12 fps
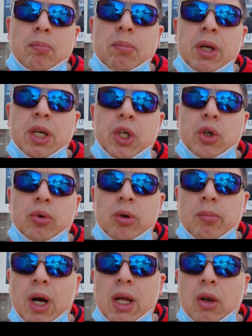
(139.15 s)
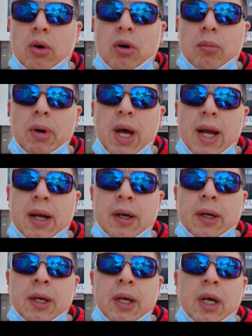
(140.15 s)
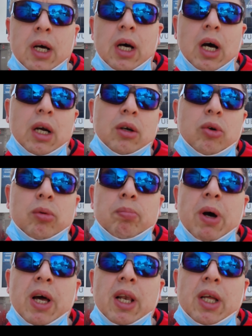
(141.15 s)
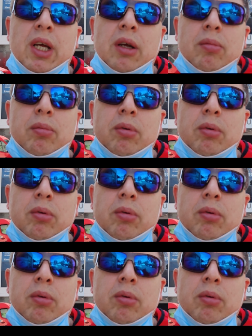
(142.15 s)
big issue with my lower back. I could barely